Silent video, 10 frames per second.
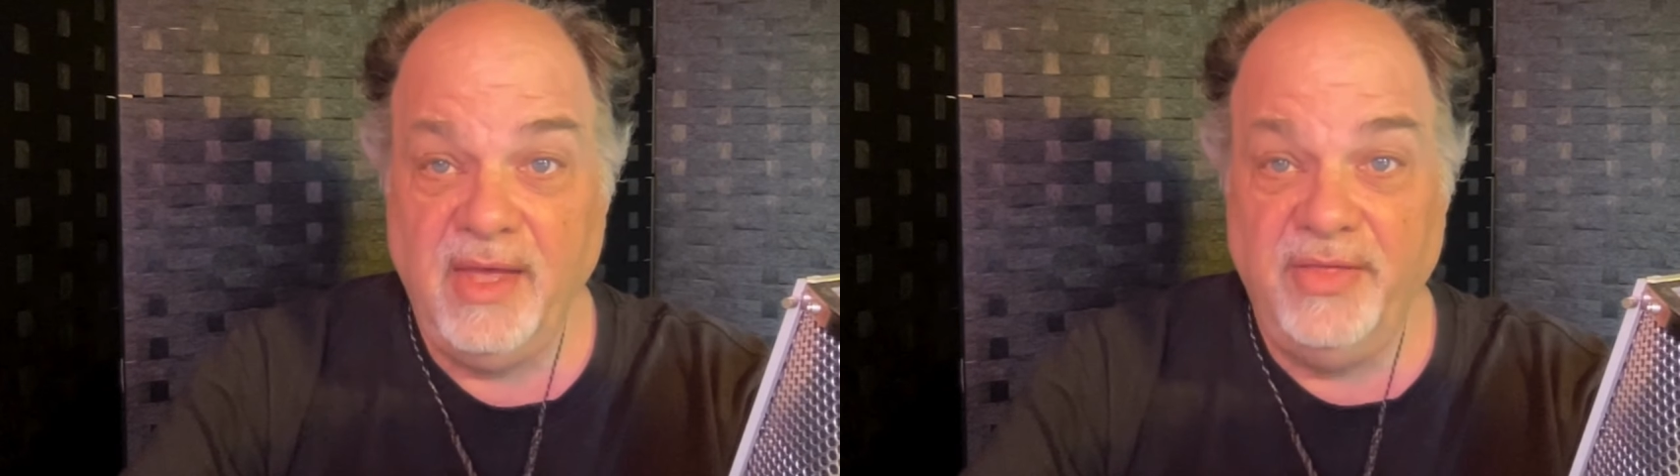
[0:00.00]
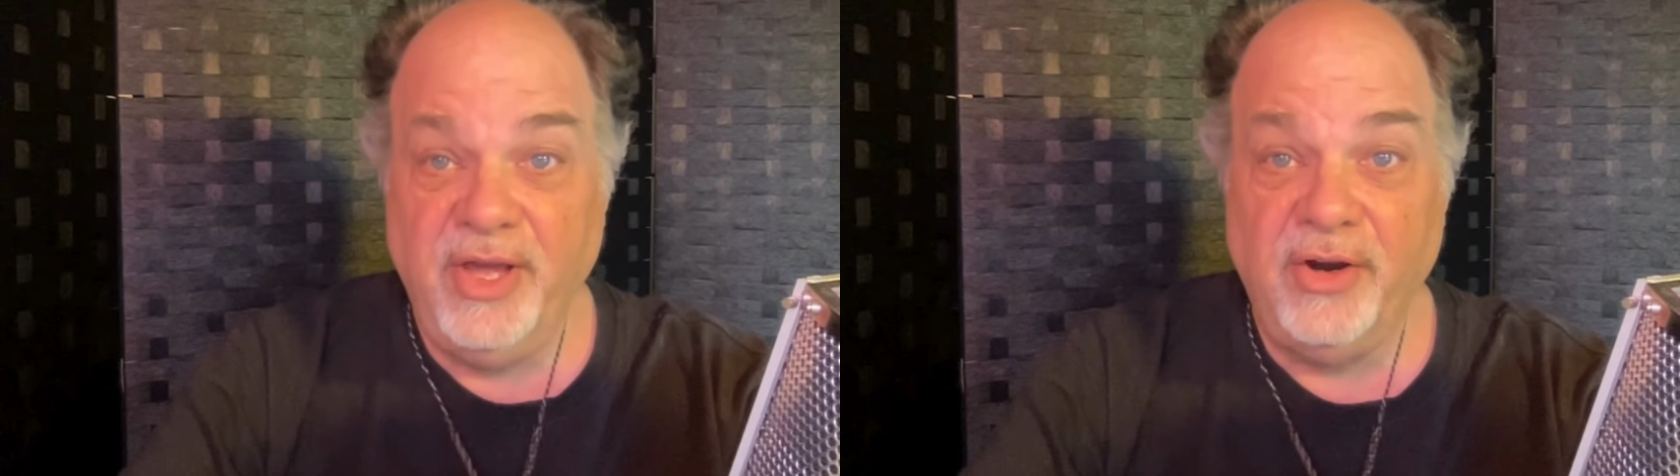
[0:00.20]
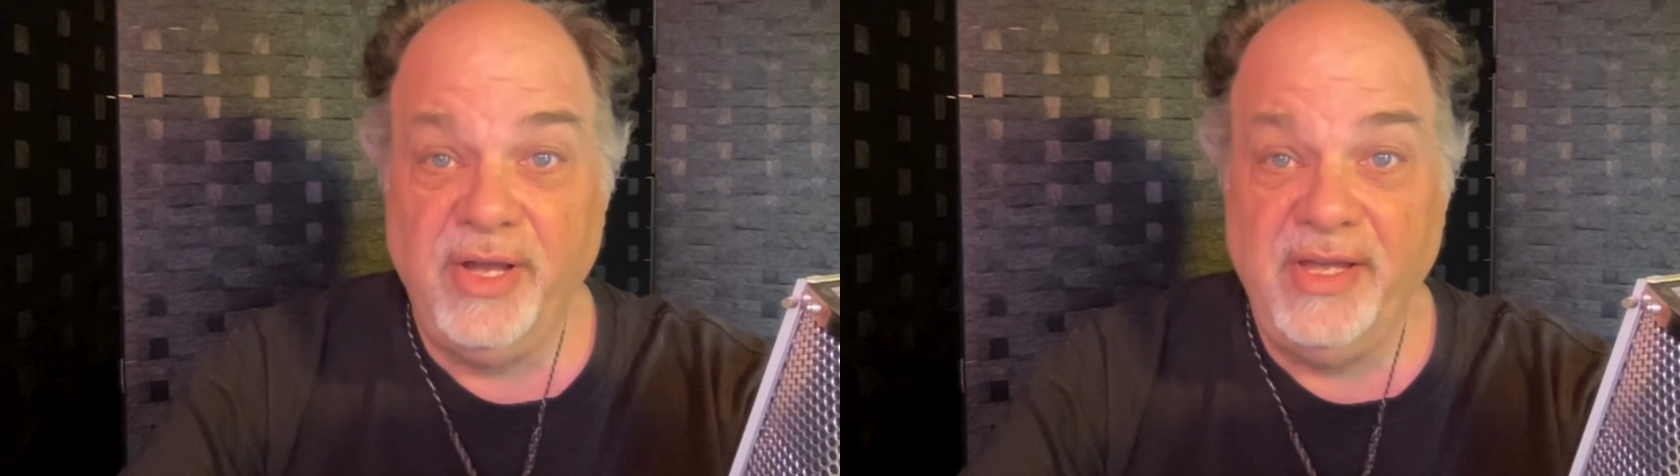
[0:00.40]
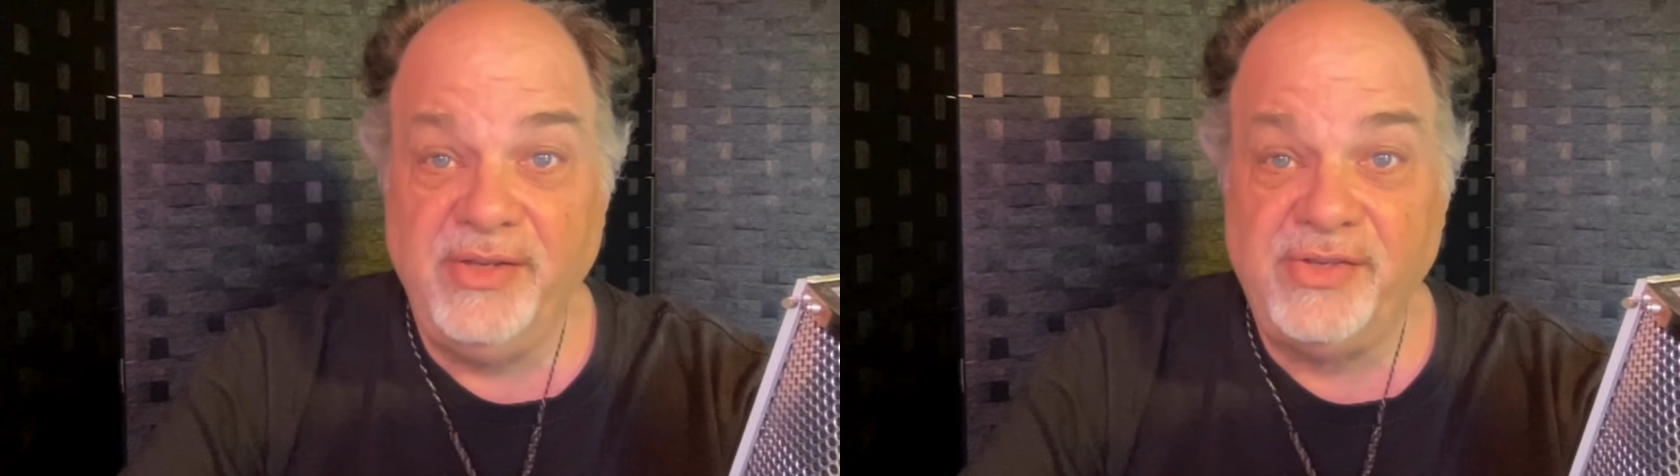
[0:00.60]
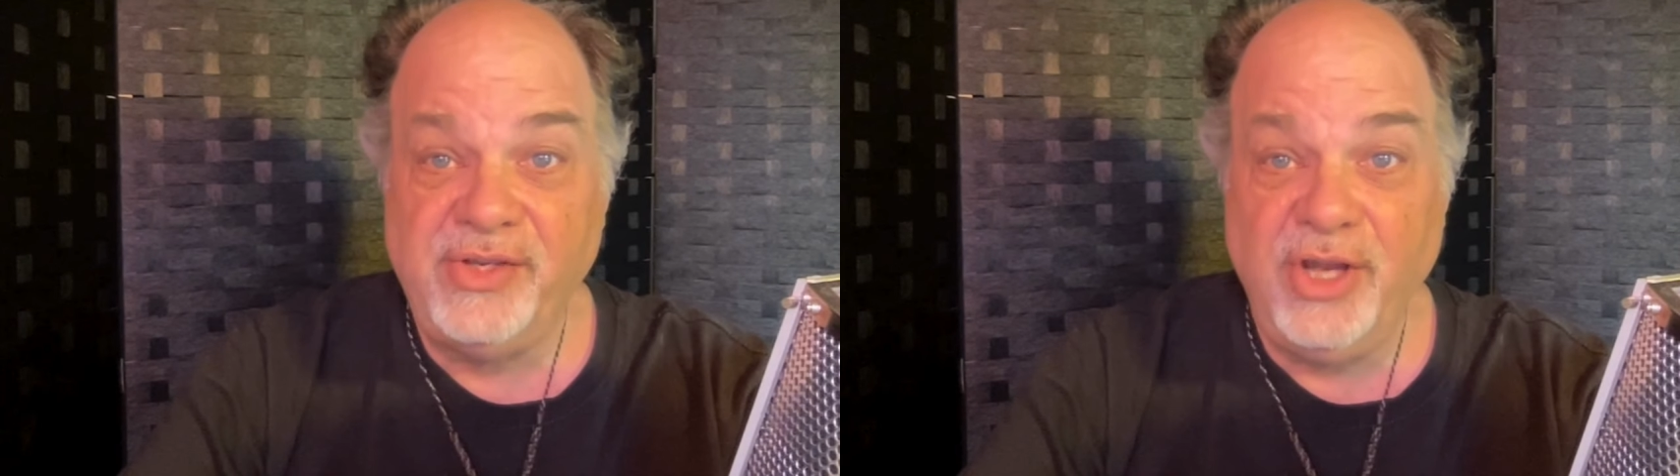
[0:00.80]
There
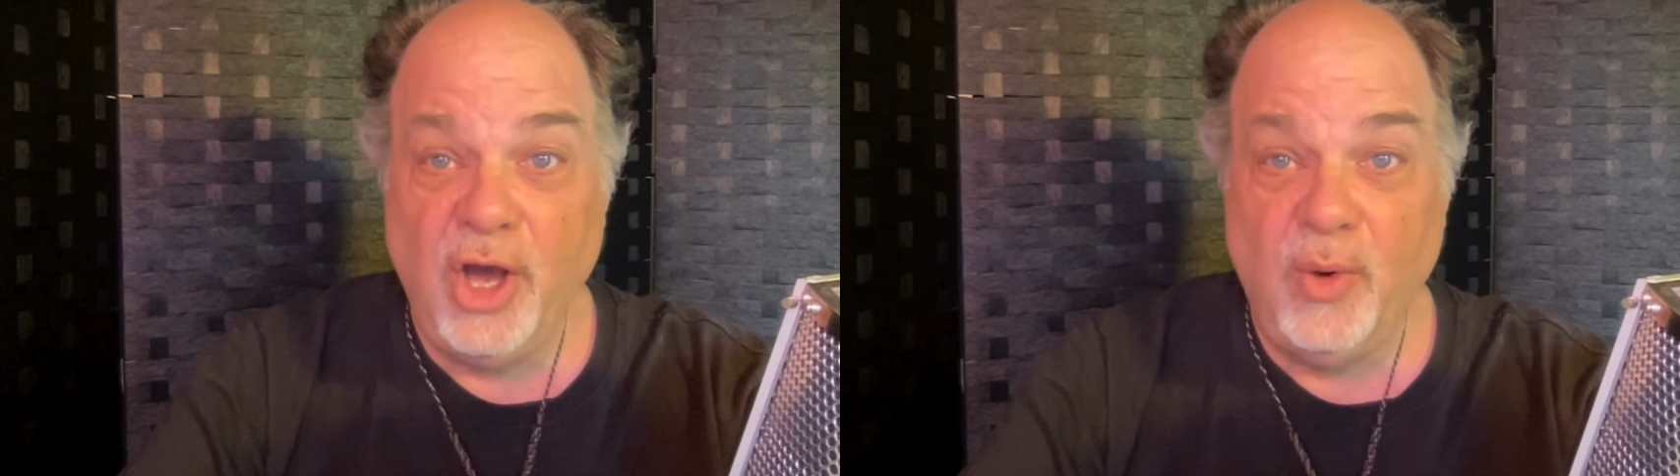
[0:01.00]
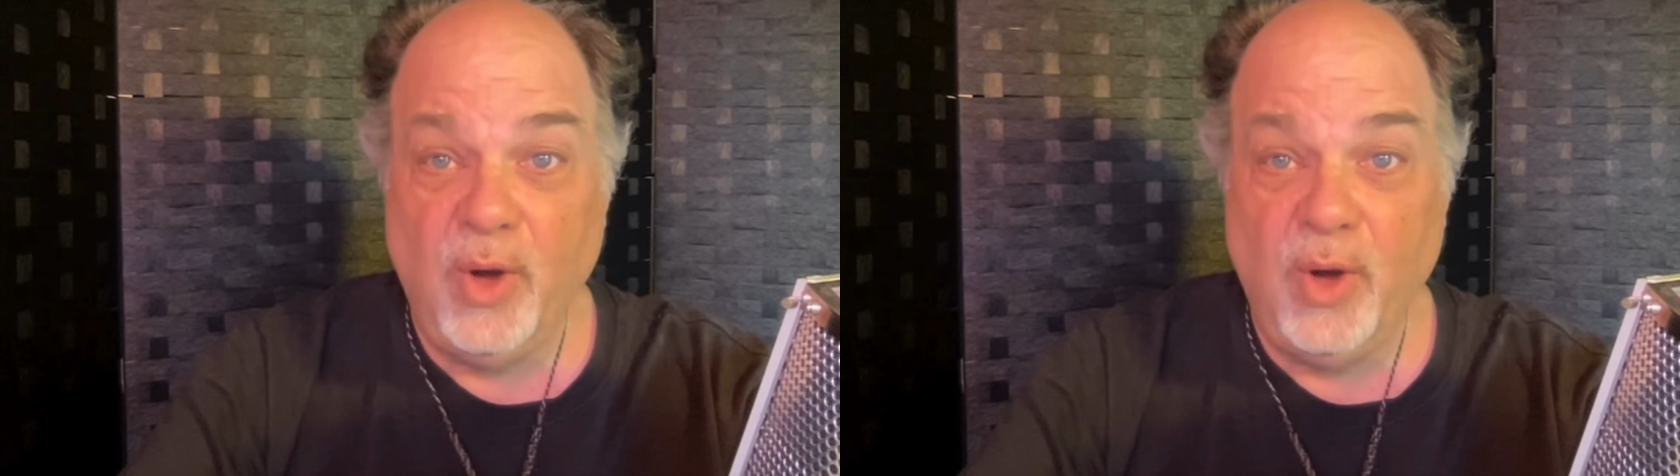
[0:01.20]
is no